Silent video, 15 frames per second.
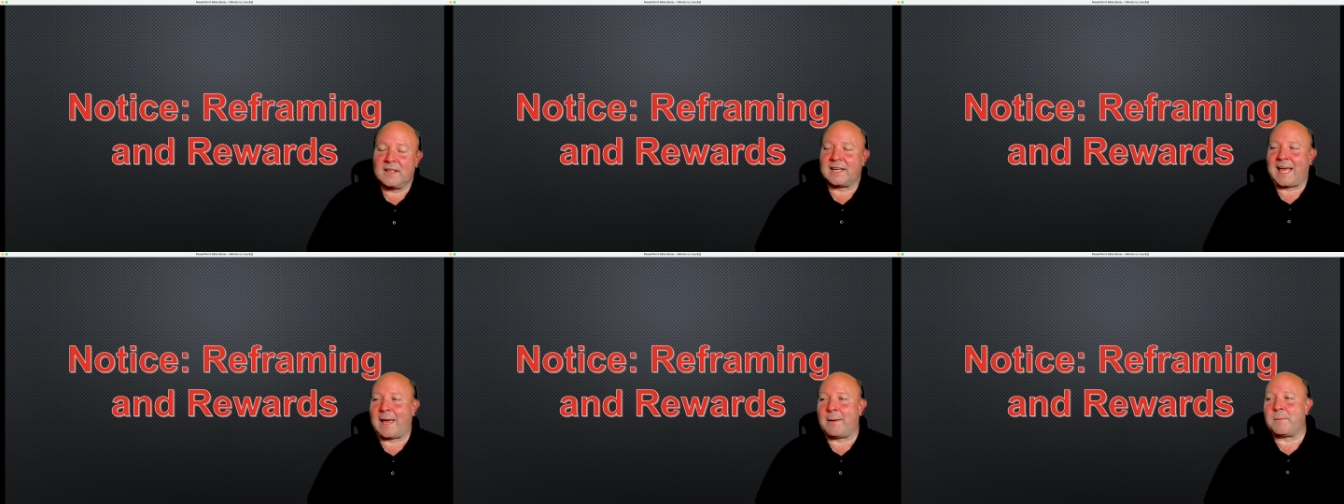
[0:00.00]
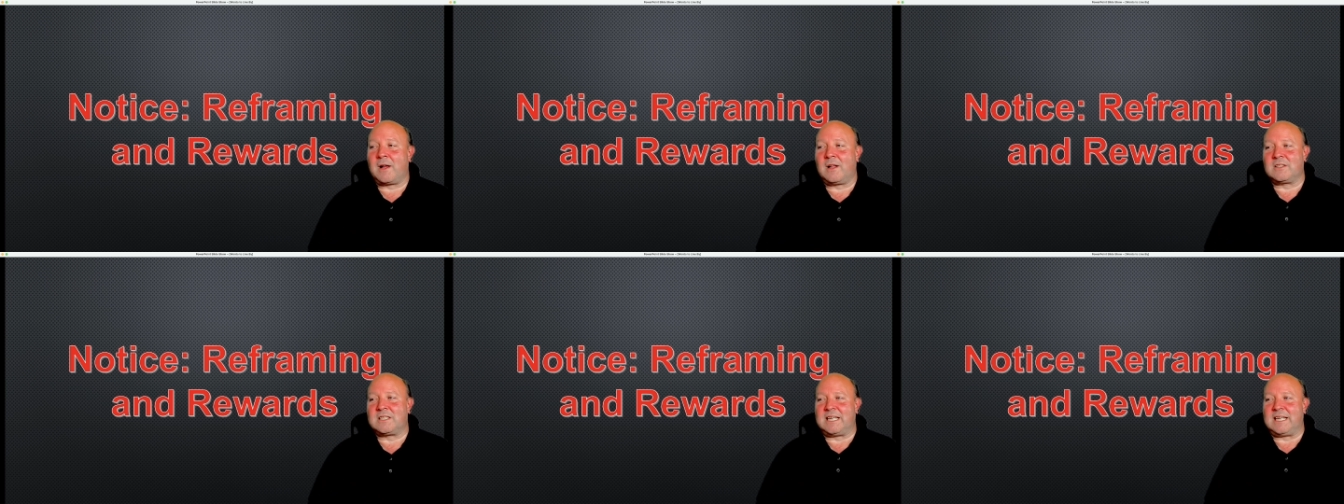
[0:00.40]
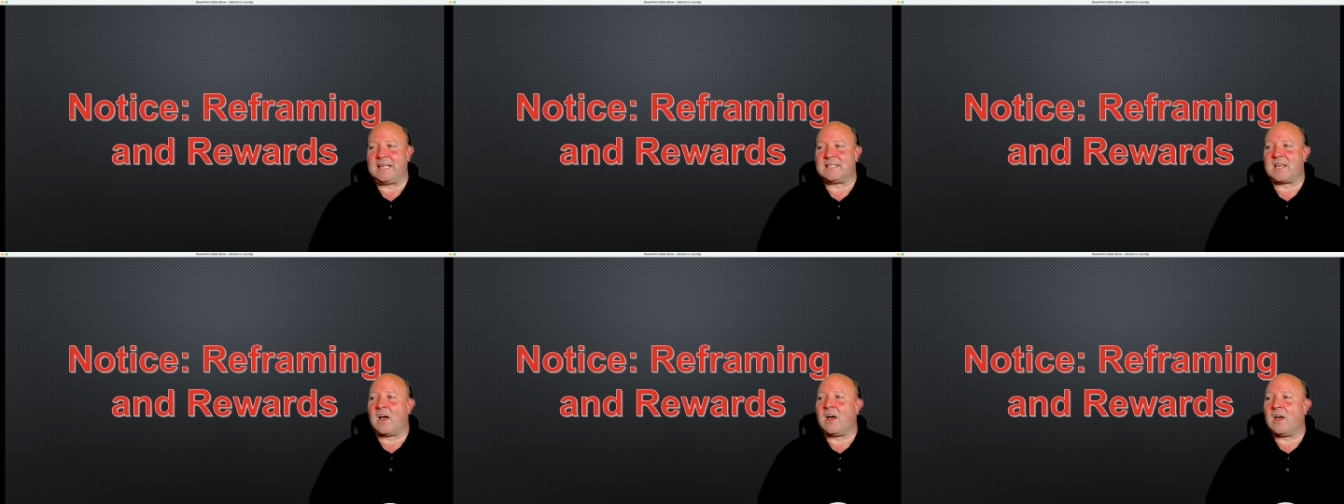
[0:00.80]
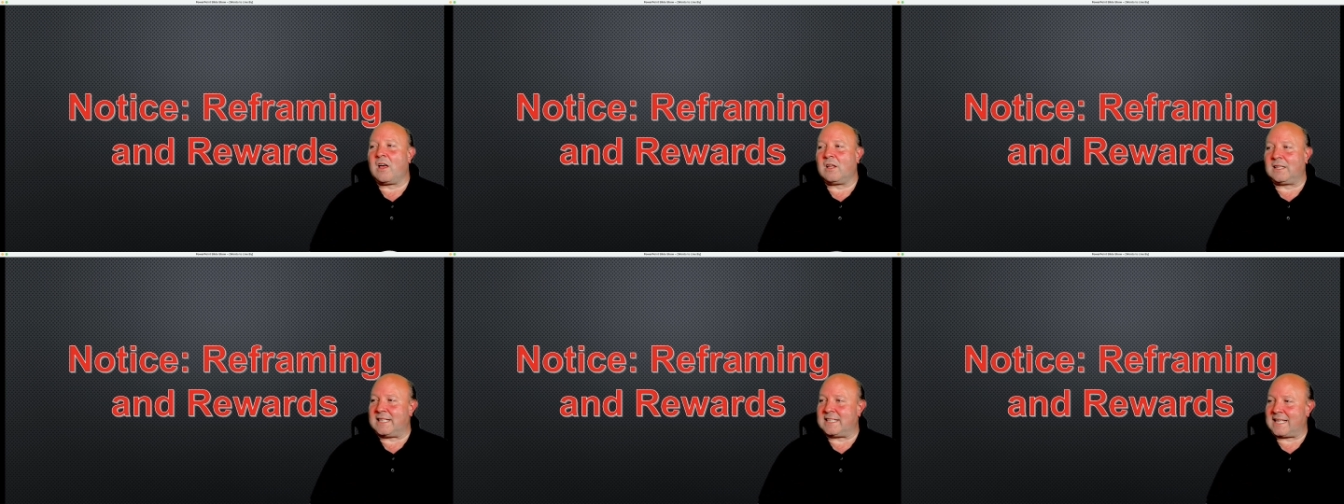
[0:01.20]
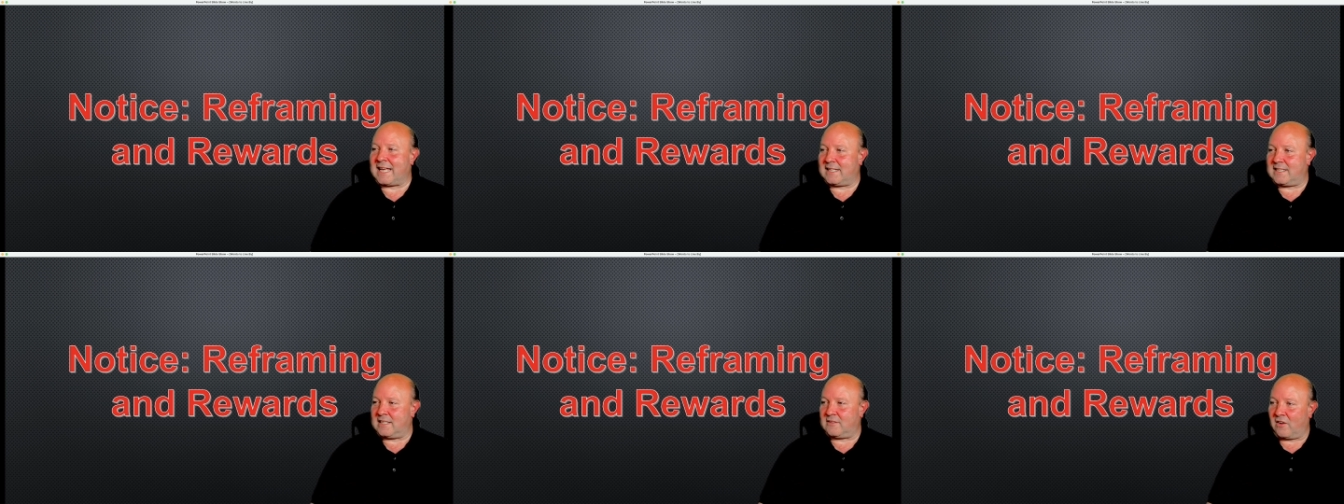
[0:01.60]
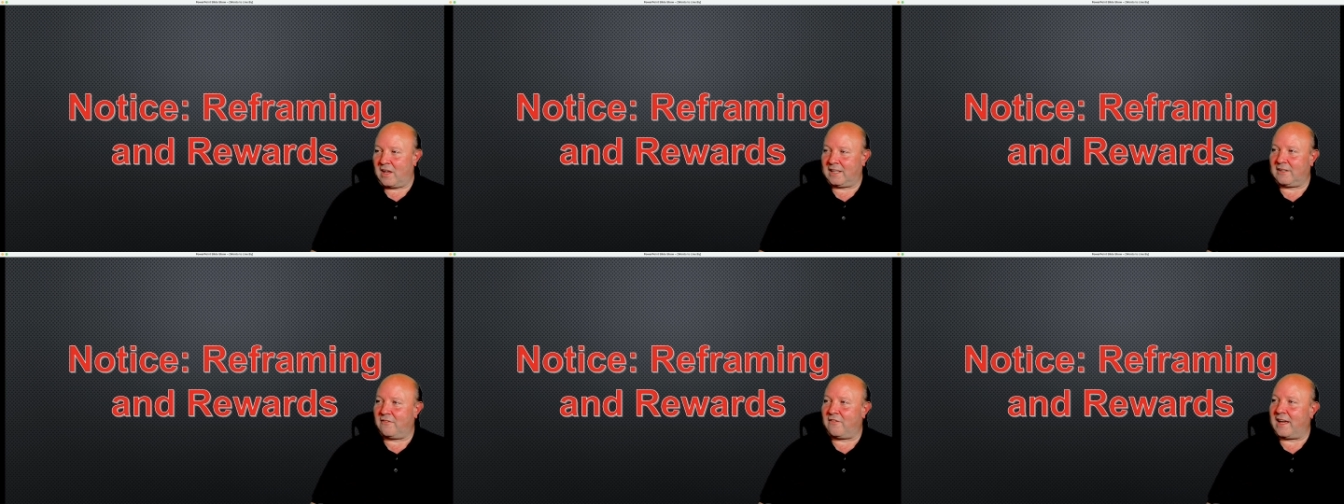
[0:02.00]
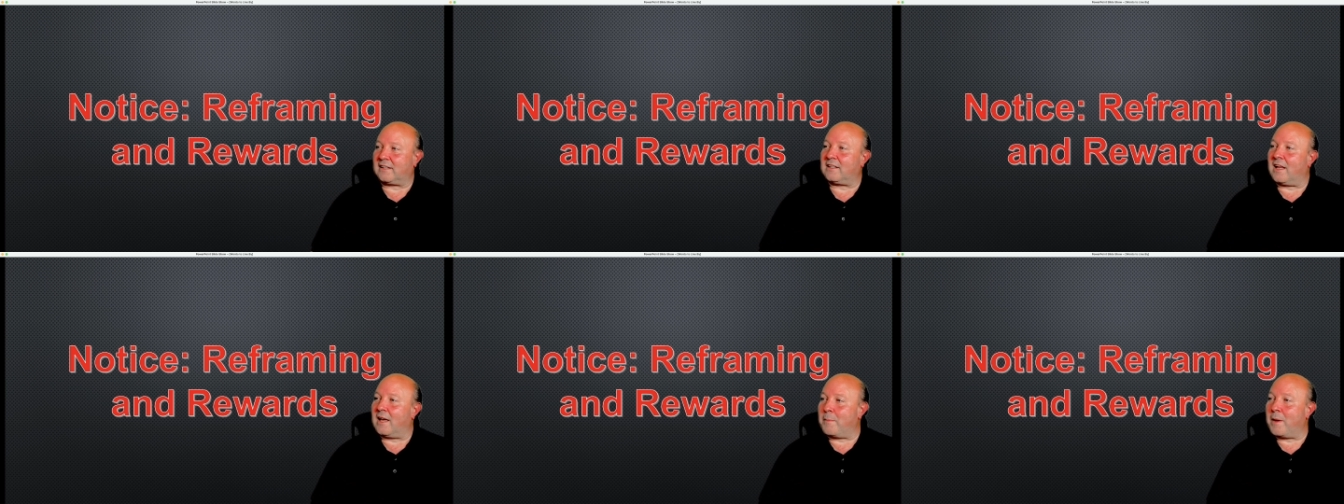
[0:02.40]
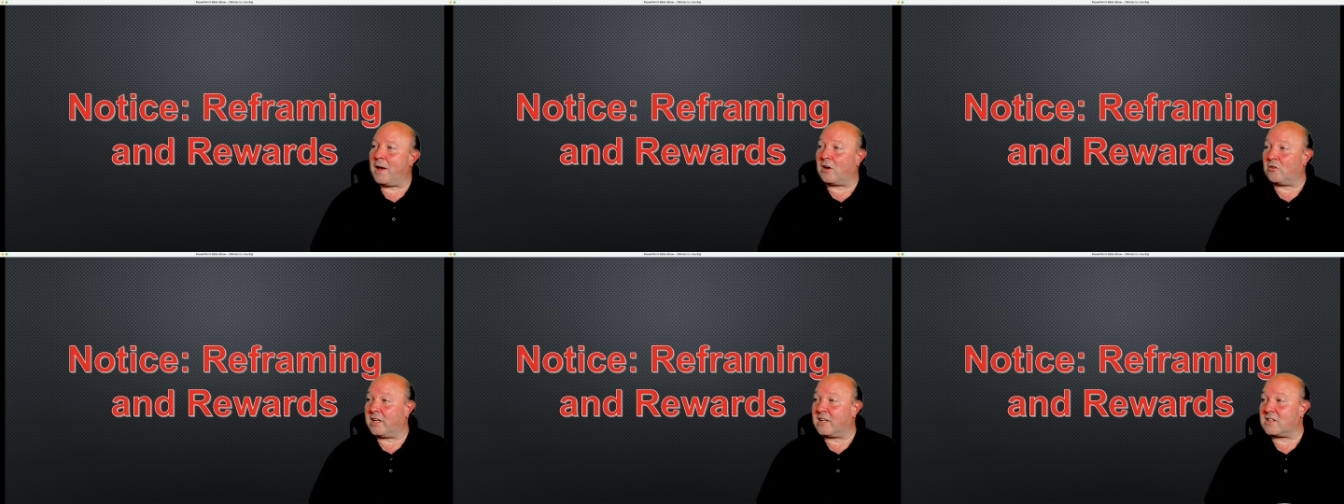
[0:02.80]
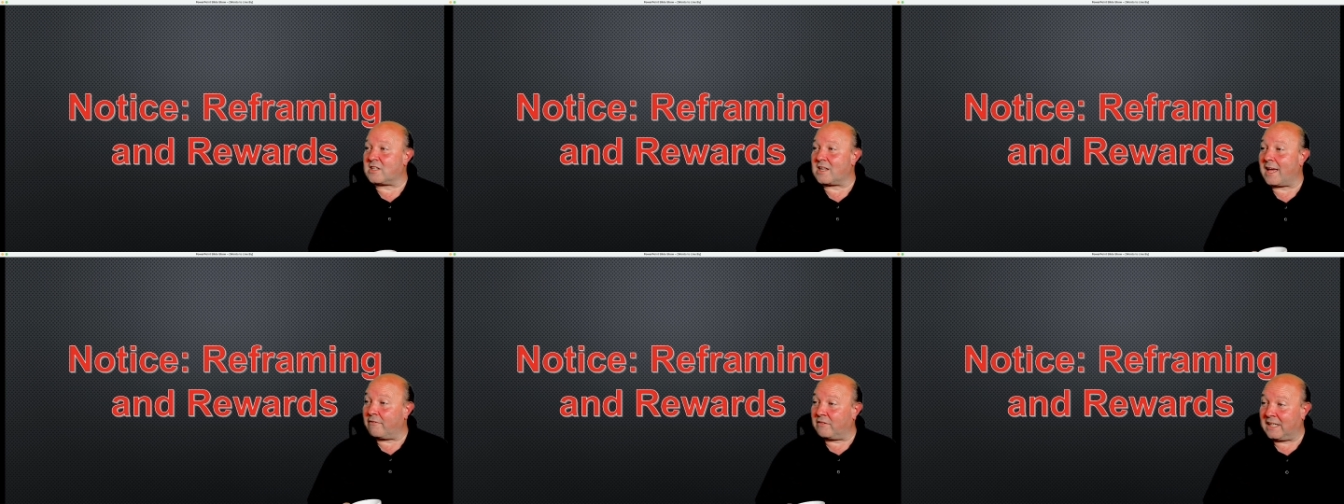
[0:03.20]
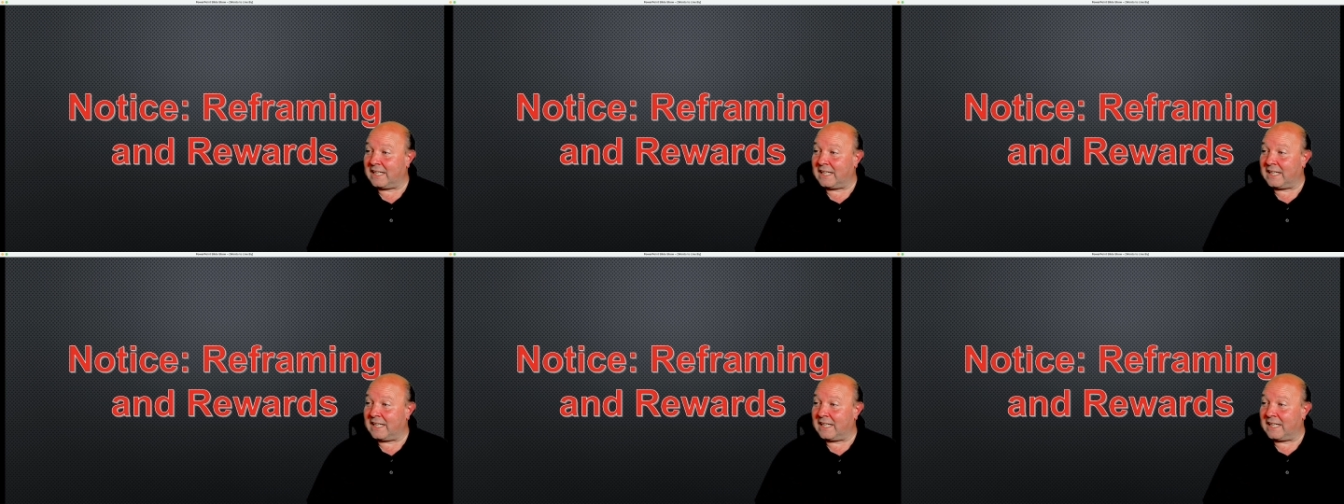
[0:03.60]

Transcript: Chamomile tea is hardly satisfying the fact that I'm hungry because I haven't